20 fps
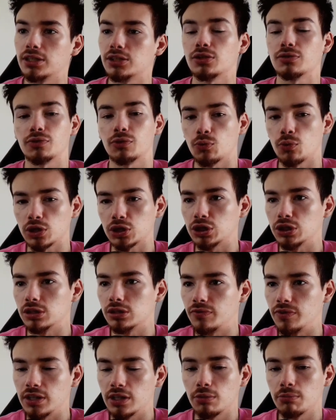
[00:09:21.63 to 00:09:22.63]
So if you're watching this
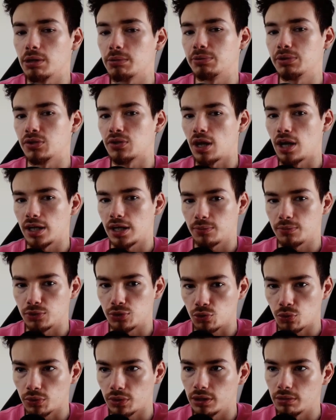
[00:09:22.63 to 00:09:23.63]
video, maybe you're not
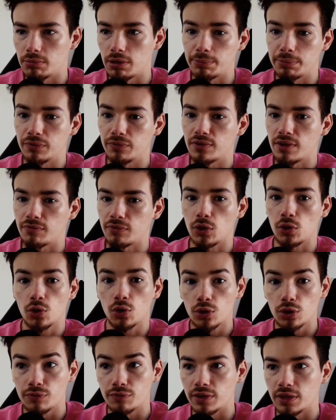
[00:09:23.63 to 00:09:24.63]
Ecuadorian, maybe you've never
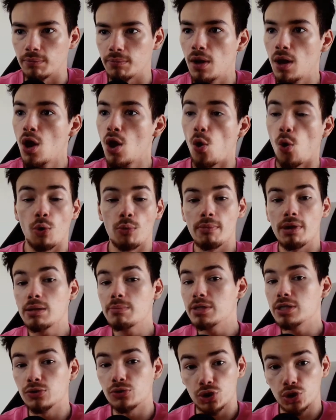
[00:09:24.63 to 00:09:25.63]
heard of him, or maybe
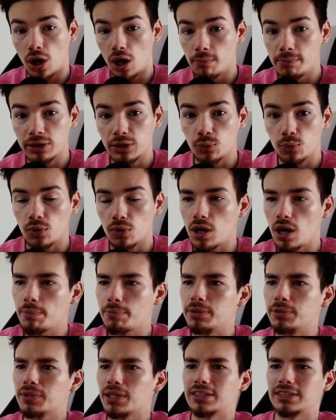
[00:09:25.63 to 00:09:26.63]
you saw him at the World Cup and
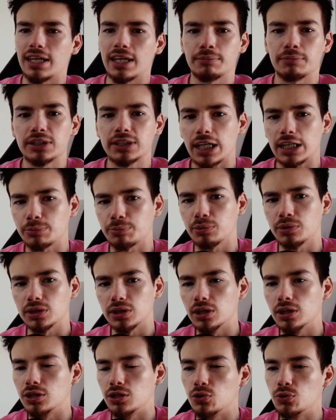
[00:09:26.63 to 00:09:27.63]
you're like, damn, this guy's pretty
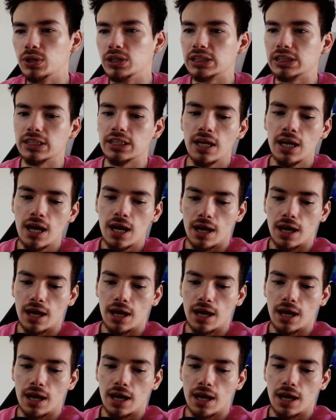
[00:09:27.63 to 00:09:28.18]
good. Who is he?